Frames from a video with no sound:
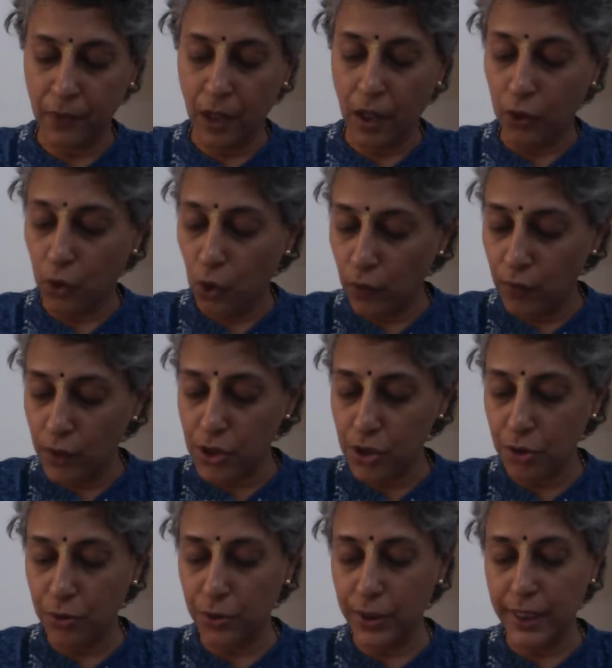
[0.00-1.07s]
No one
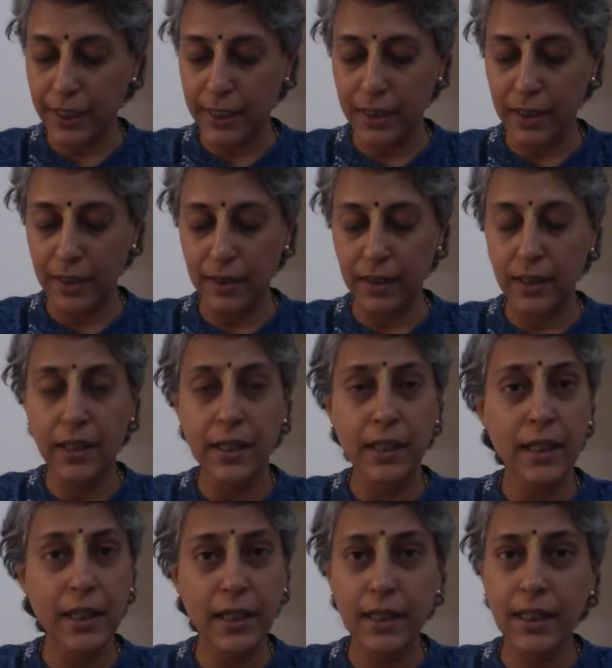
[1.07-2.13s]
should do anything,
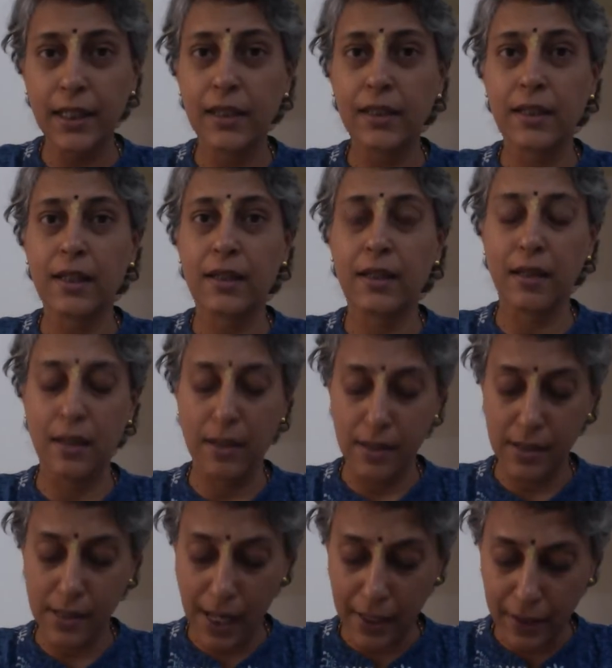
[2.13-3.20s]
eat anything,
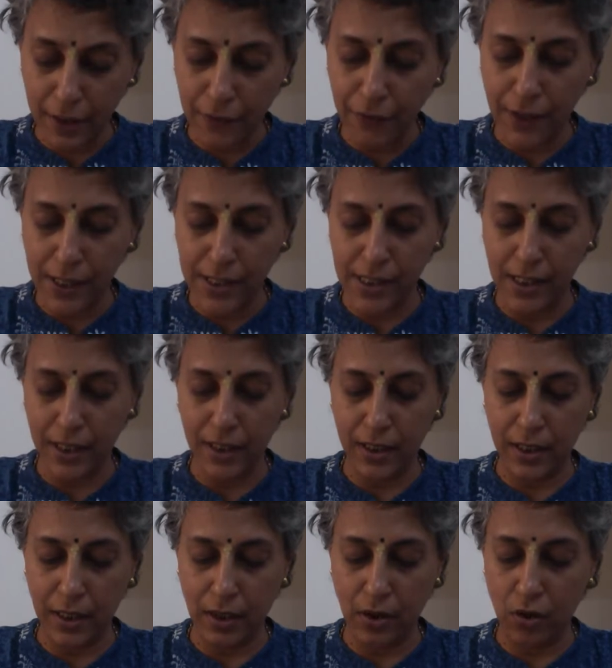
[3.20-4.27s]
sacrifice
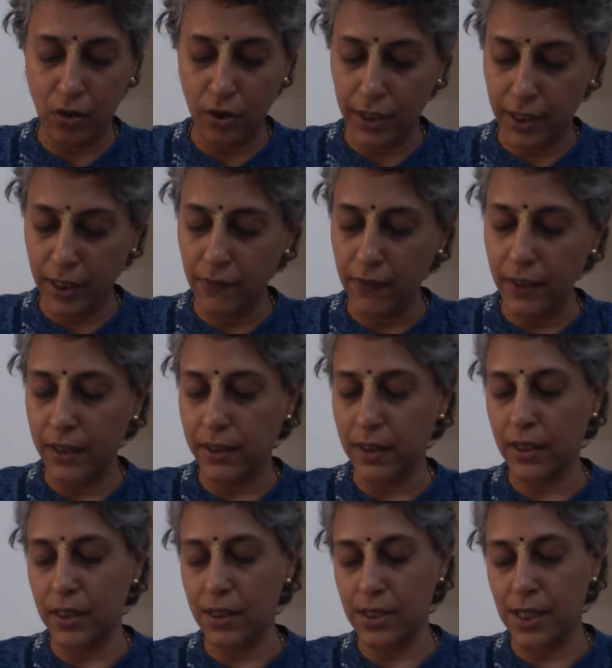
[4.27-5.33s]
anything or give anything
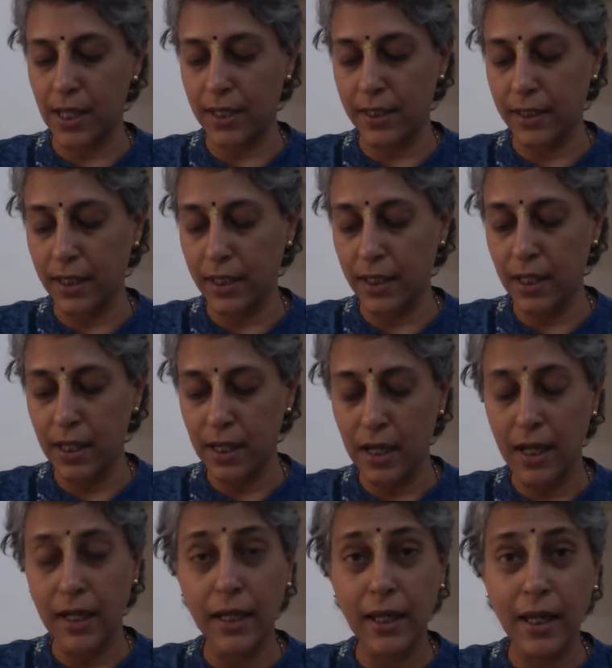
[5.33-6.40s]
in charity
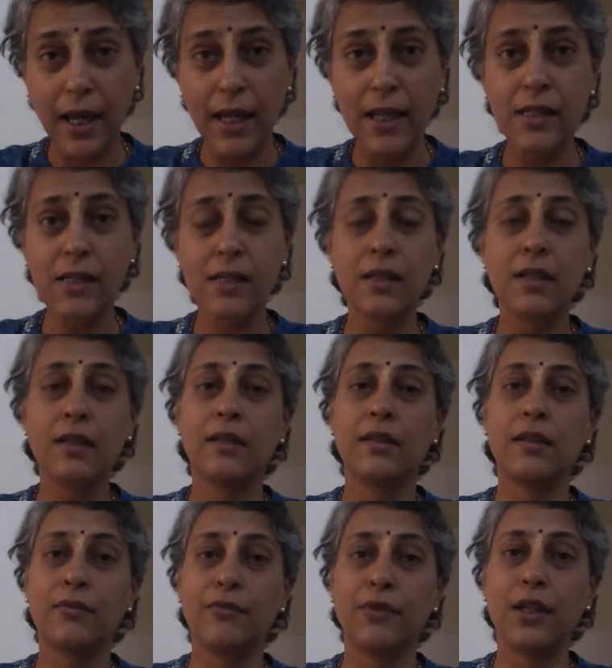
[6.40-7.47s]
against
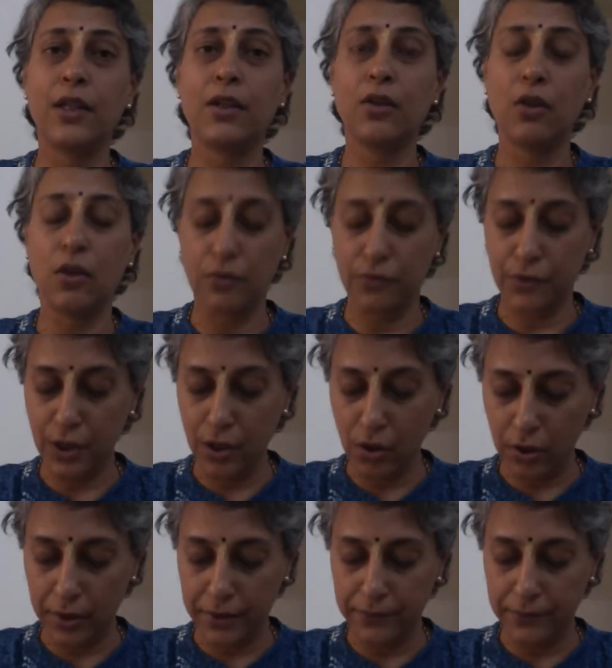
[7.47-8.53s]
the will of the Lord.